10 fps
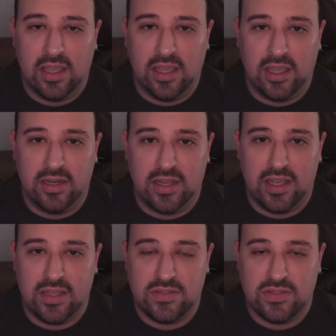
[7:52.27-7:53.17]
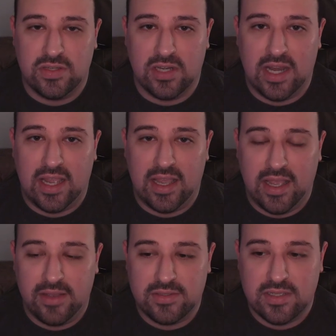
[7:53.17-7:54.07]
and as you're
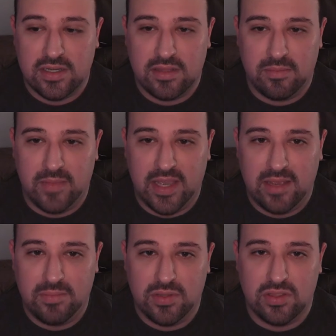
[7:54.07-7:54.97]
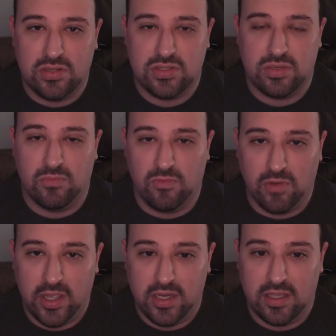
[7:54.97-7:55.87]
outside of the map, there's some
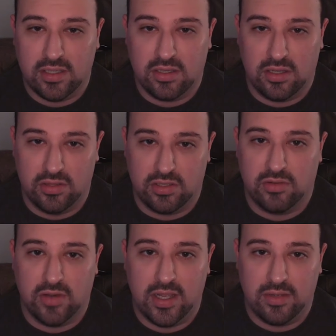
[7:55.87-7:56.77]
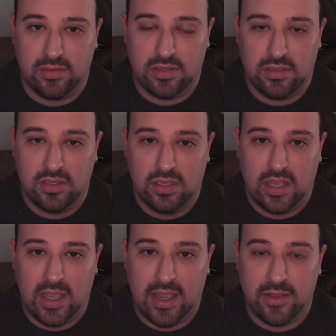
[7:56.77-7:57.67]
writing on the ground.
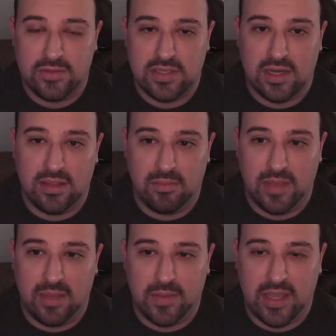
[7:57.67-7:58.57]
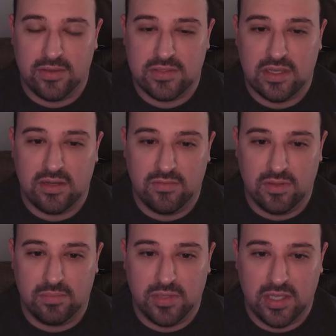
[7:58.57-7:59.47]
Outside of the map, outside of the